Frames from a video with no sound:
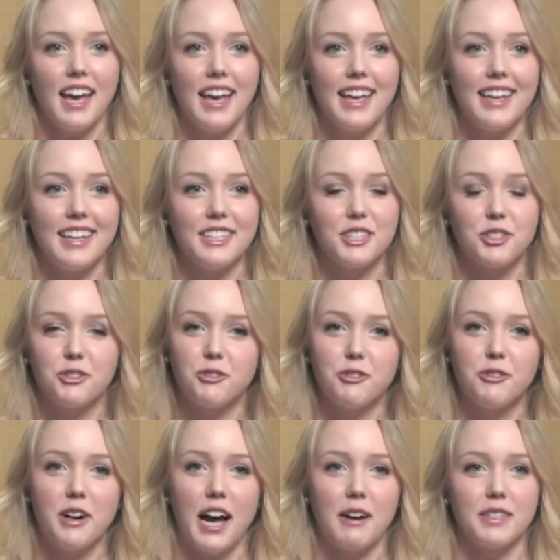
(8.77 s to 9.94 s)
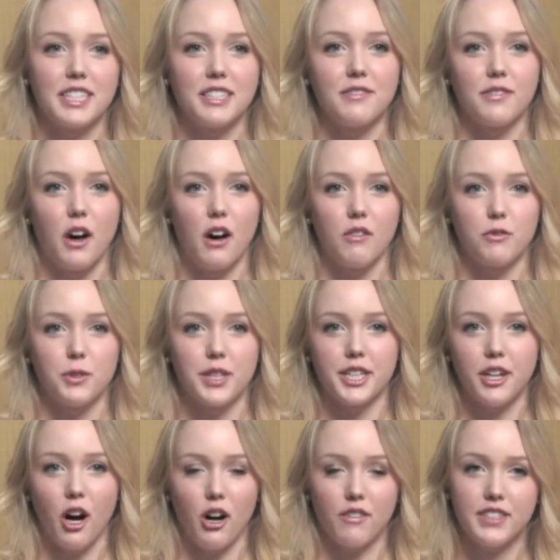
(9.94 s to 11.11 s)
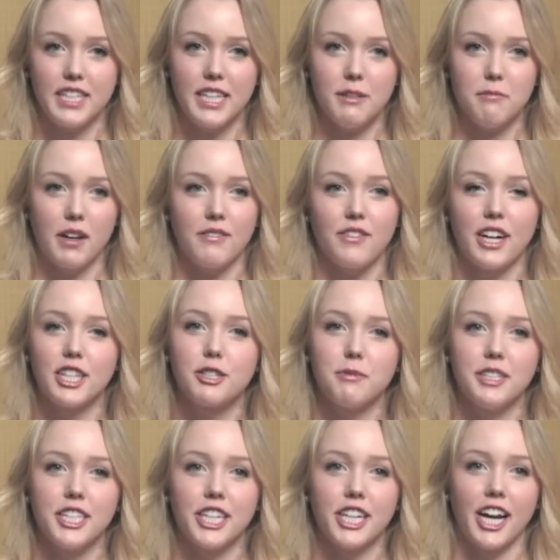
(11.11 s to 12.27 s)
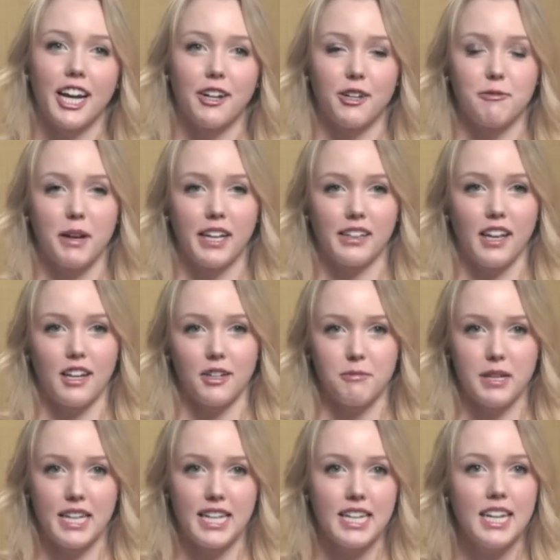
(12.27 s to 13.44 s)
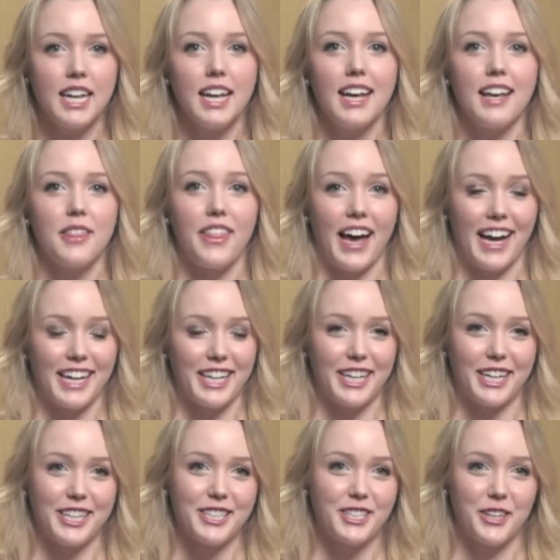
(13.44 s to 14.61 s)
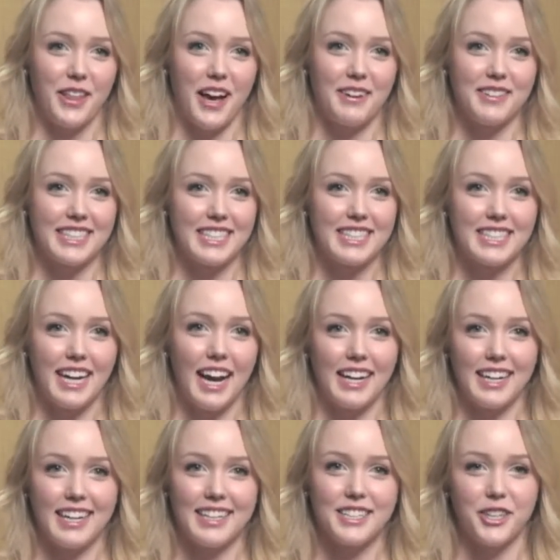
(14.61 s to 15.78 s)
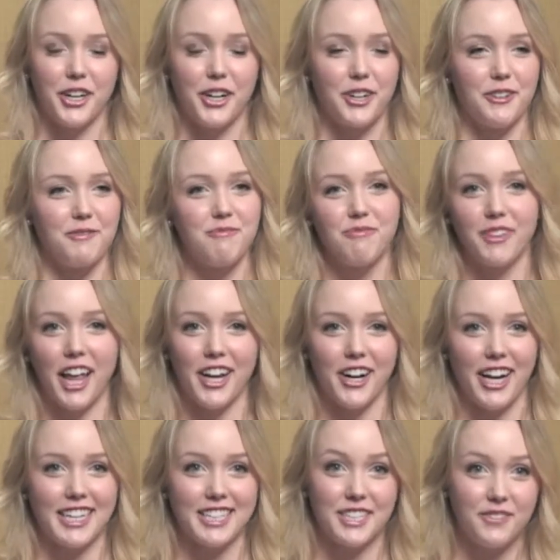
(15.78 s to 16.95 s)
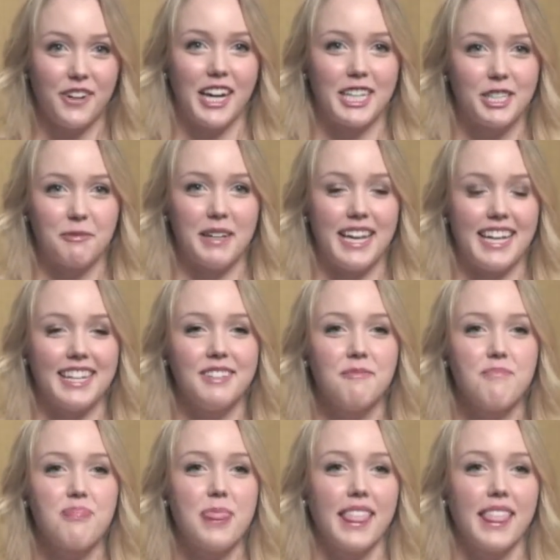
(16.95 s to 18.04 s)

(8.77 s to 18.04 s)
In school, I was involved with the golf team my freshman year. I earned my letterman that year, so that was exciting to earn a letter as a freshman.